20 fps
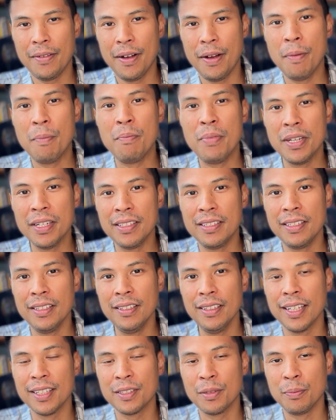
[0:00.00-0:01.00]
big
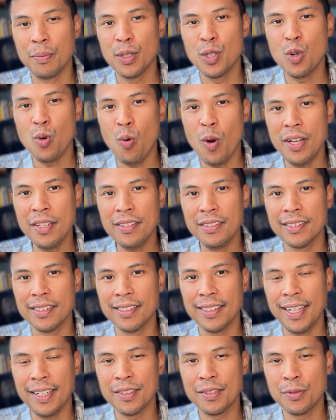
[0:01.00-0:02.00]
deal. That's a big
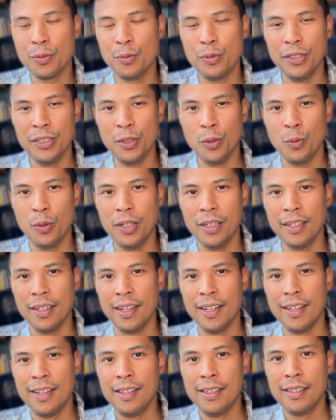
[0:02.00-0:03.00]
question. That's really what
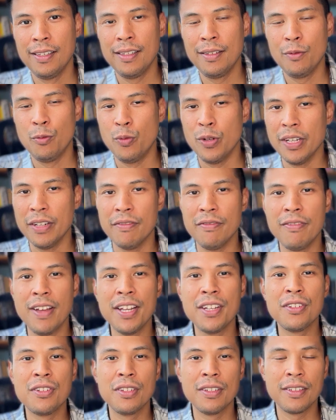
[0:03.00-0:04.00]

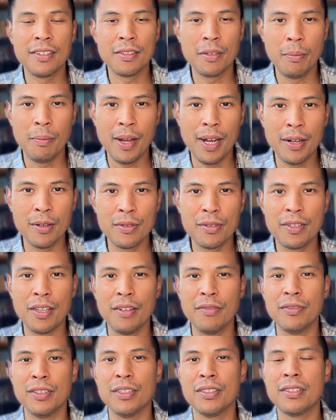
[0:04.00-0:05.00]
reinvention is about.
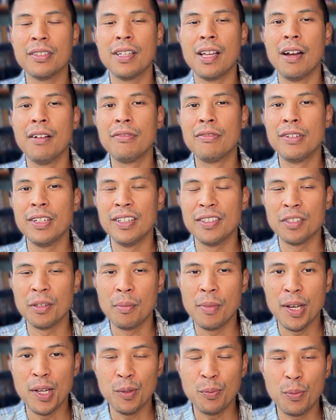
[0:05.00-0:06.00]
Self-discovery is
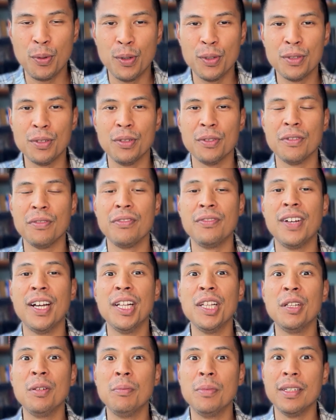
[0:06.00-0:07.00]
about. Personal
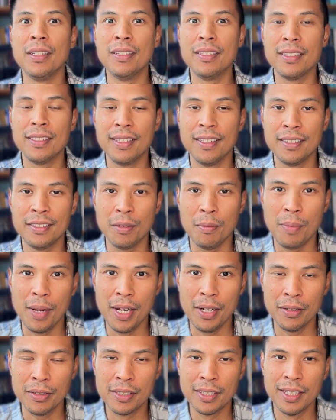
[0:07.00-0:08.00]
development is
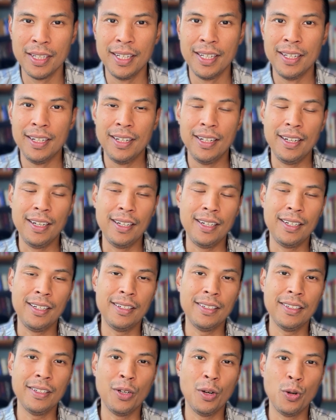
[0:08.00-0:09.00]
about.
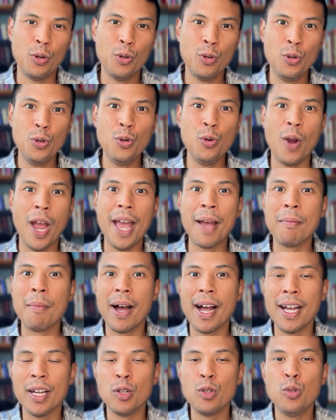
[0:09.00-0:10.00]
Who am
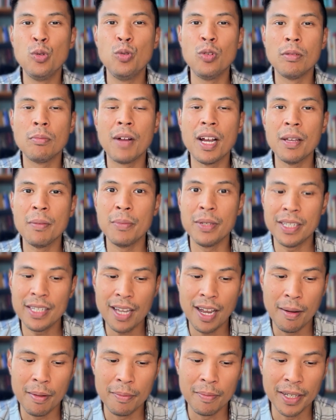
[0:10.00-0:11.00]
I? Who am I
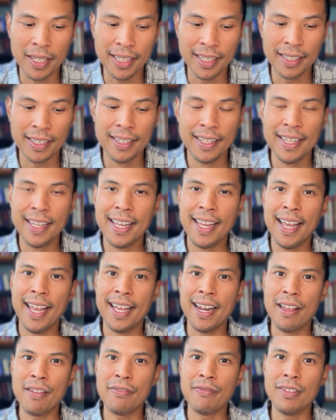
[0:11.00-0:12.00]
becoming?
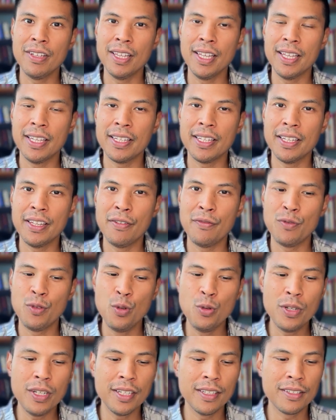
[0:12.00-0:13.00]
And I feel like if
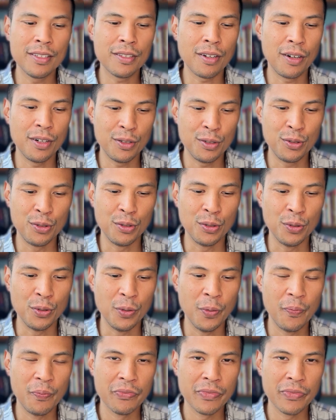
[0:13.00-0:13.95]
you can start to